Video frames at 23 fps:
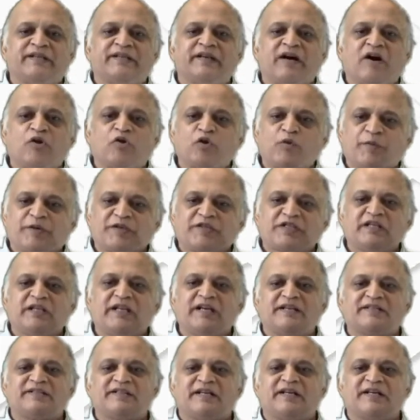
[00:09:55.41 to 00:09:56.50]
The occupational
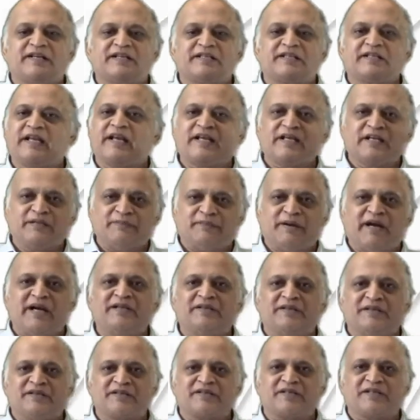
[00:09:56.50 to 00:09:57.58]
hazards like in
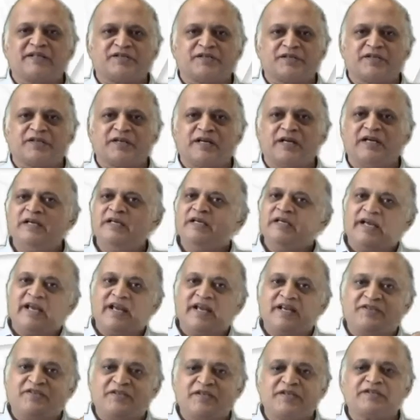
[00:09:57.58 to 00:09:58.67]
miners, etc.
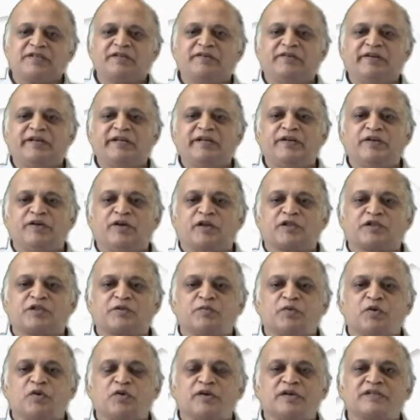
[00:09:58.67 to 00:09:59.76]
exist even in
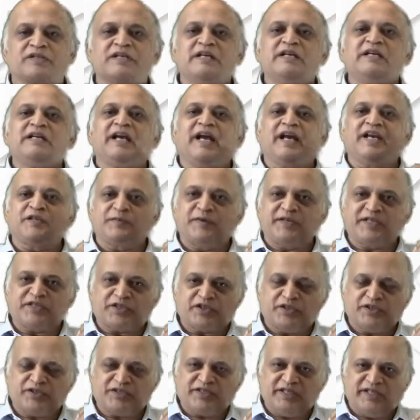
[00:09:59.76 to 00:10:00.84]
non-smokers.
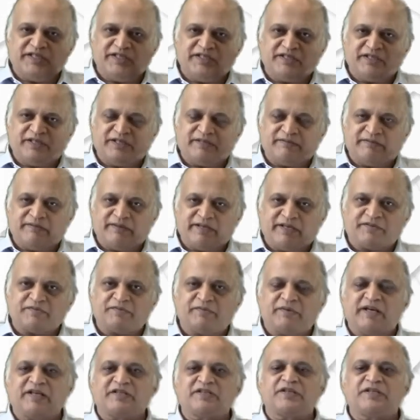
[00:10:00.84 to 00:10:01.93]
Asbestos danger
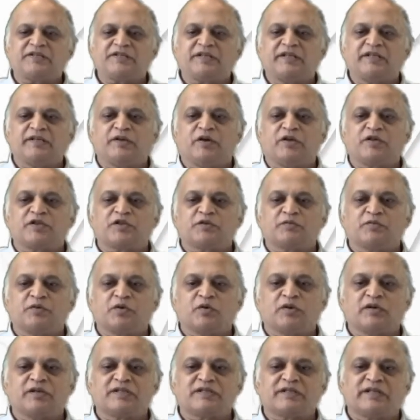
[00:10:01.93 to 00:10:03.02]
exists in
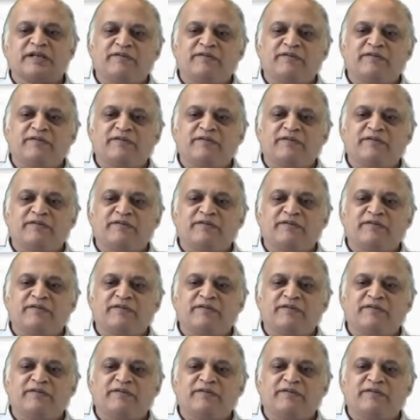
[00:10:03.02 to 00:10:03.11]
non-smokers.